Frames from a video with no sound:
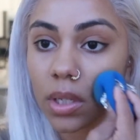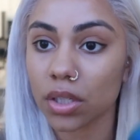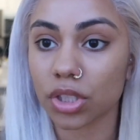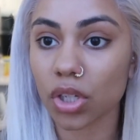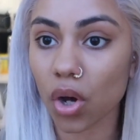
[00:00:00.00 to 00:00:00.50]

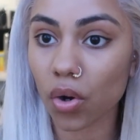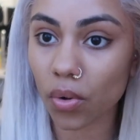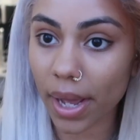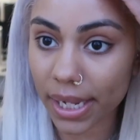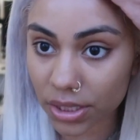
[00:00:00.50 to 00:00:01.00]

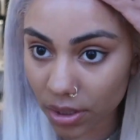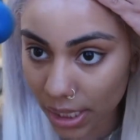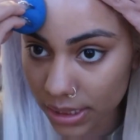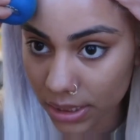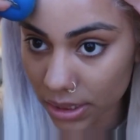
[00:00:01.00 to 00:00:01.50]
So as you
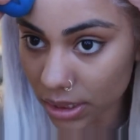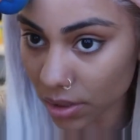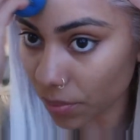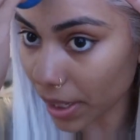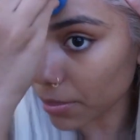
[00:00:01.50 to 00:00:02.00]
guys can see,
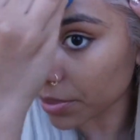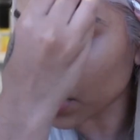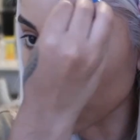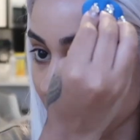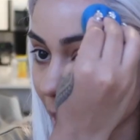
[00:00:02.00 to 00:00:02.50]
the way I'm
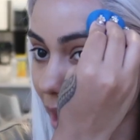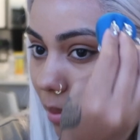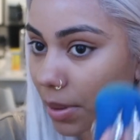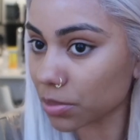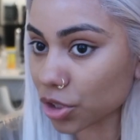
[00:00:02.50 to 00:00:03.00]
putting on my
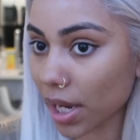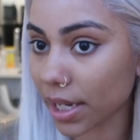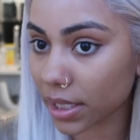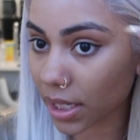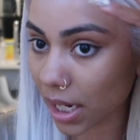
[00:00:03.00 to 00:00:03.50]
makeup, I'm
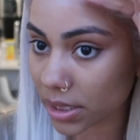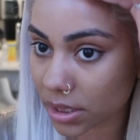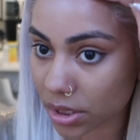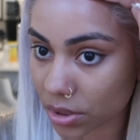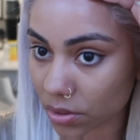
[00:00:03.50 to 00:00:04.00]
trying
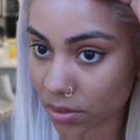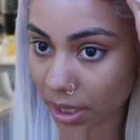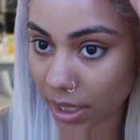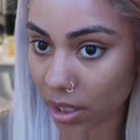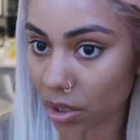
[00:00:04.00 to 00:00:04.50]
not to
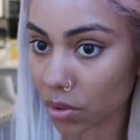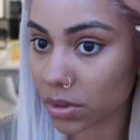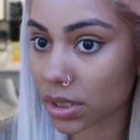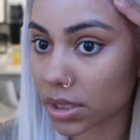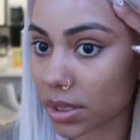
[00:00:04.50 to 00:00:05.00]
get
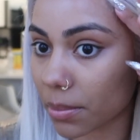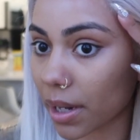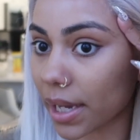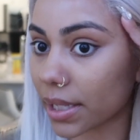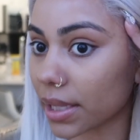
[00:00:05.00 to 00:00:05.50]
close to
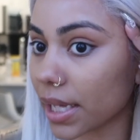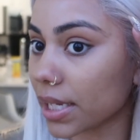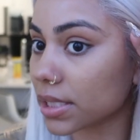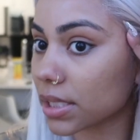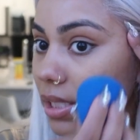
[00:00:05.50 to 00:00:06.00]
my
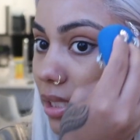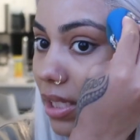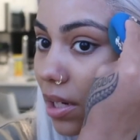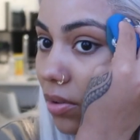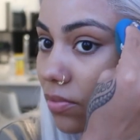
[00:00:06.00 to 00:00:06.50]
lace, because
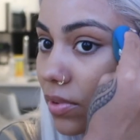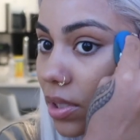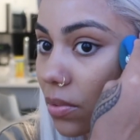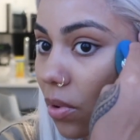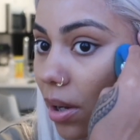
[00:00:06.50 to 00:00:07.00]
I don't
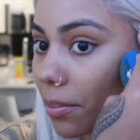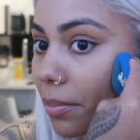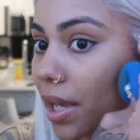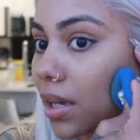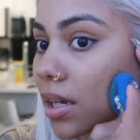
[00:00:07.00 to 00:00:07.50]
really want
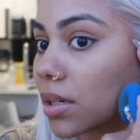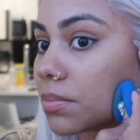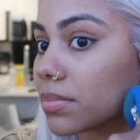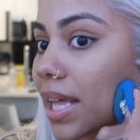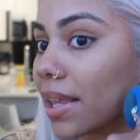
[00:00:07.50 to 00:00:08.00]

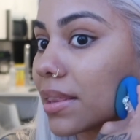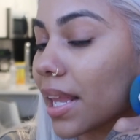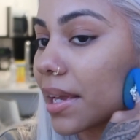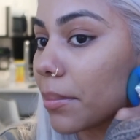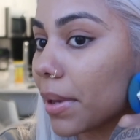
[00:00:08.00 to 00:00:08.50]
makeup, that
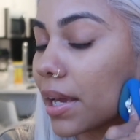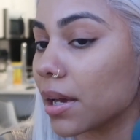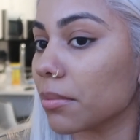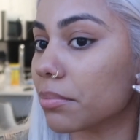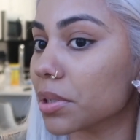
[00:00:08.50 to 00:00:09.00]
like
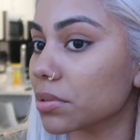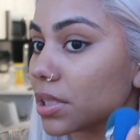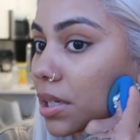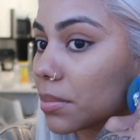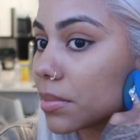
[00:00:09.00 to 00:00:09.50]
makeup
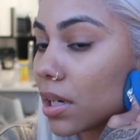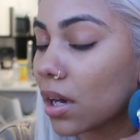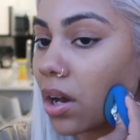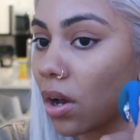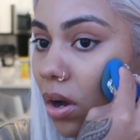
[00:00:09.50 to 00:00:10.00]
buildup
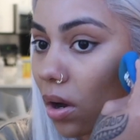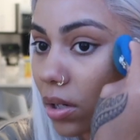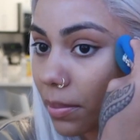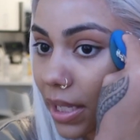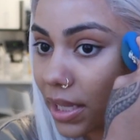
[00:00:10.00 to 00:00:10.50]

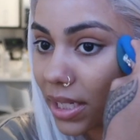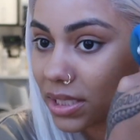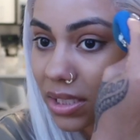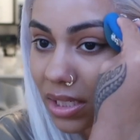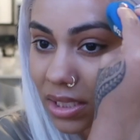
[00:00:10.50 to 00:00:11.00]
on my
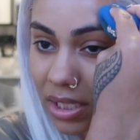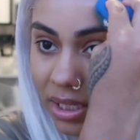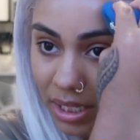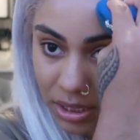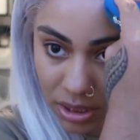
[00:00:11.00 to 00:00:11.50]
lace, because
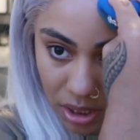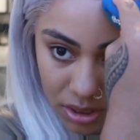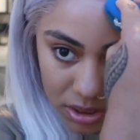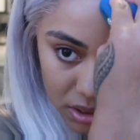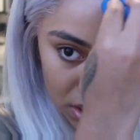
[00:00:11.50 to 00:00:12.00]
then that
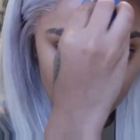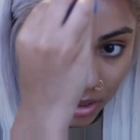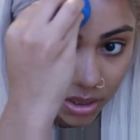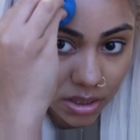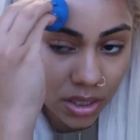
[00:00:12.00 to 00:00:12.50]
starts to
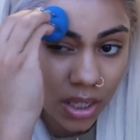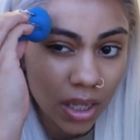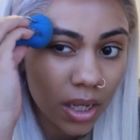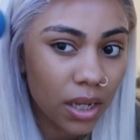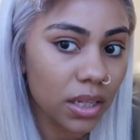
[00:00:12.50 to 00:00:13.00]
look
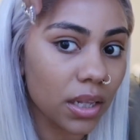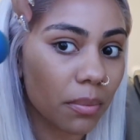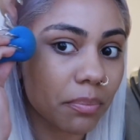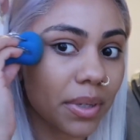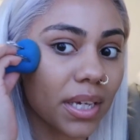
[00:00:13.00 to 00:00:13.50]

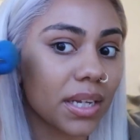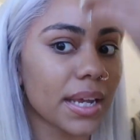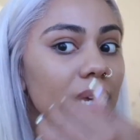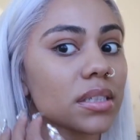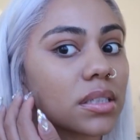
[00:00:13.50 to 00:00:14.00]
clumpy and
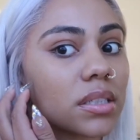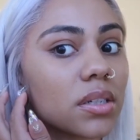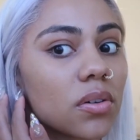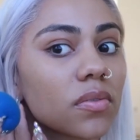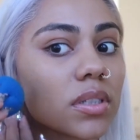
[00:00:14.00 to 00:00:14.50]

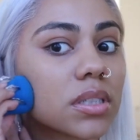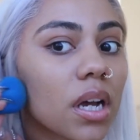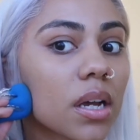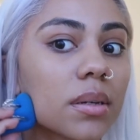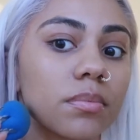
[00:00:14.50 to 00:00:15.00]
nasty over
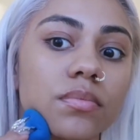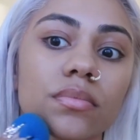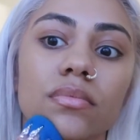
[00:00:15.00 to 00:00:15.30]
time.